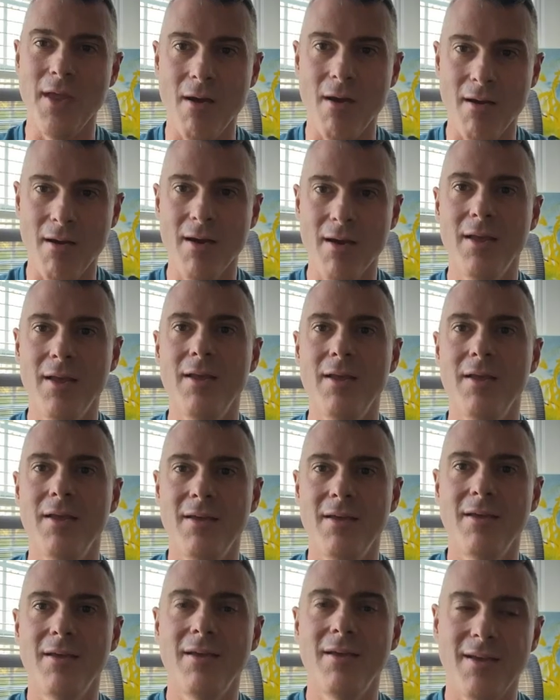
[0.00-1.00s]
the art
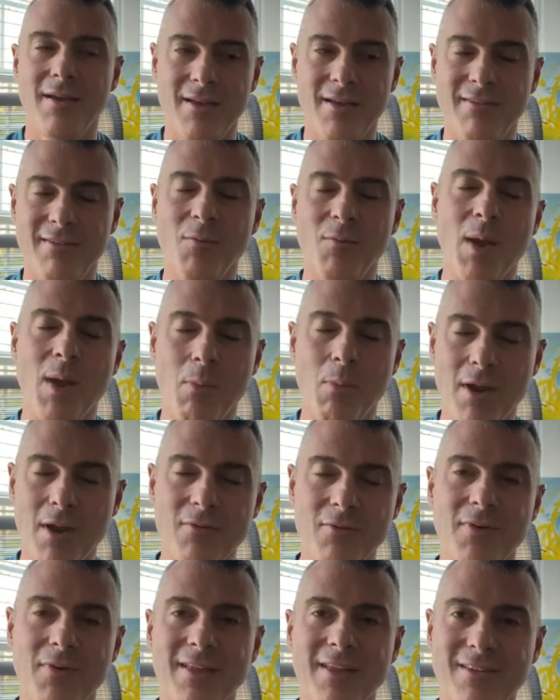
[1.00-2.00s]
until my
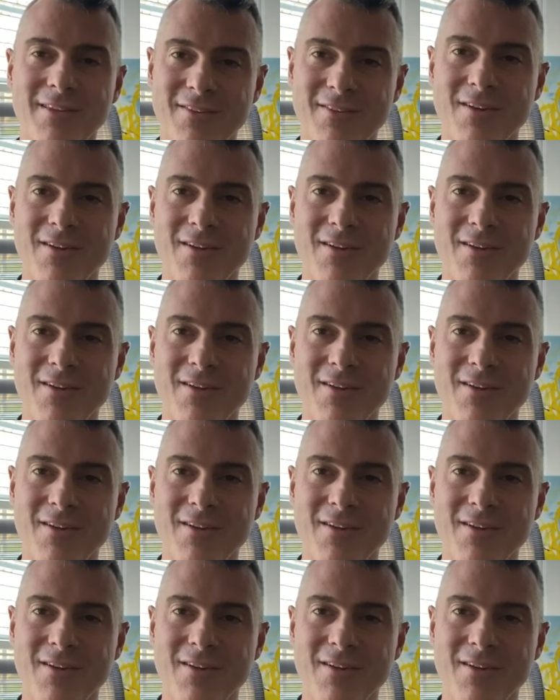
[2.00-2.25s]
brain finally